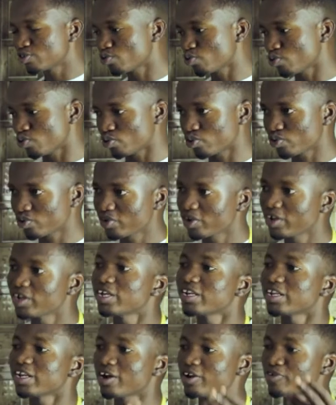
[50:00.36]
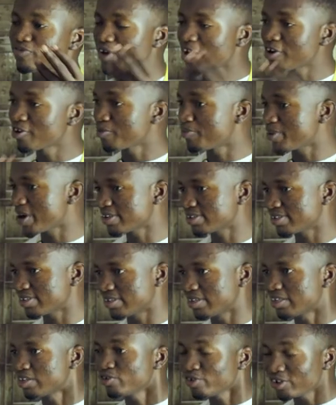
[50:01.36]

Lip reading: two, now you find your passion.